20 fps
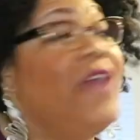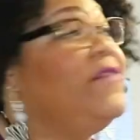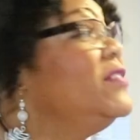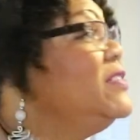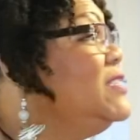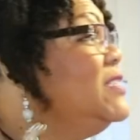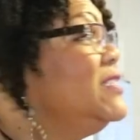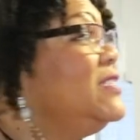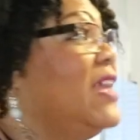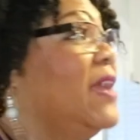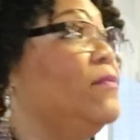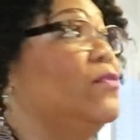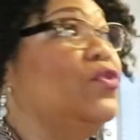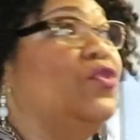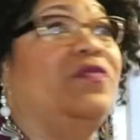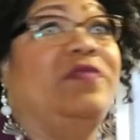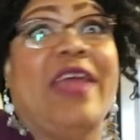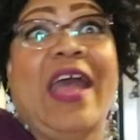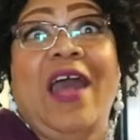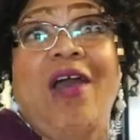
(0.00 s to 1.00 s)
Ever since they
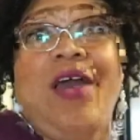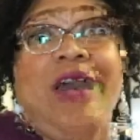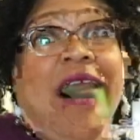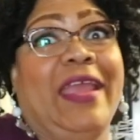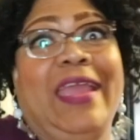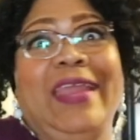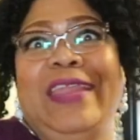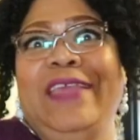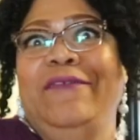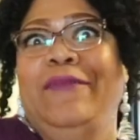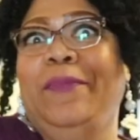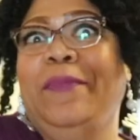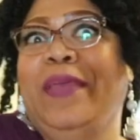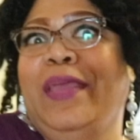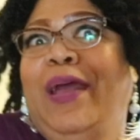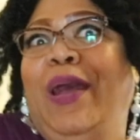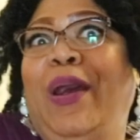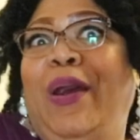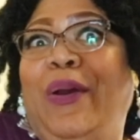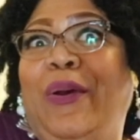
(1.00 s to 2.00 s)
moved out, they ain't even
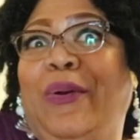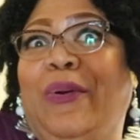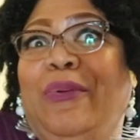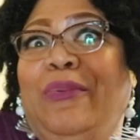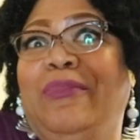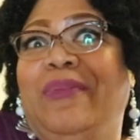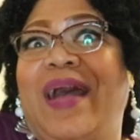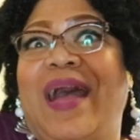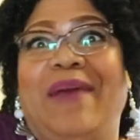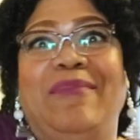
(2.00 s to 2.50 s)
been home.